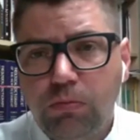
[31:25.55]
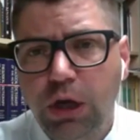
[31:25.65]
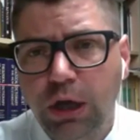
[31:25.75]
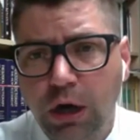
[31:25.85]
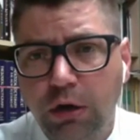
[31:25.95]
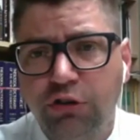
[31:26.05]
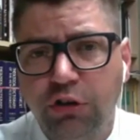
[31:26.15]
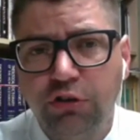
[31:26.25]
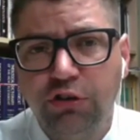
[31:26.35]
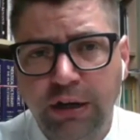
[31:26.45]
in our
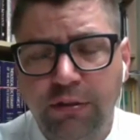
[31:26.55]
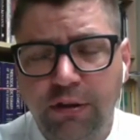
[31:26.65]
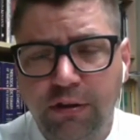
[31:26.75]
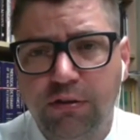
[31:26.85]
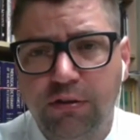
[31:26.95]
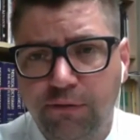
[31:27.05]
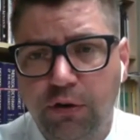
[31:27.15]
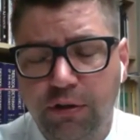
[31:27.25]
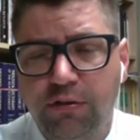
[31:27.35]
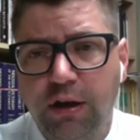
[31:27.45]
church for
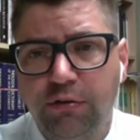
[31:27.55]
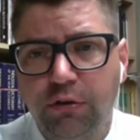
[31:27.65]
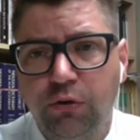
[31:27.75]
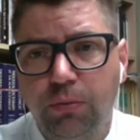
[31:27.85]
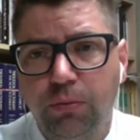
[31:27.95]
this size of group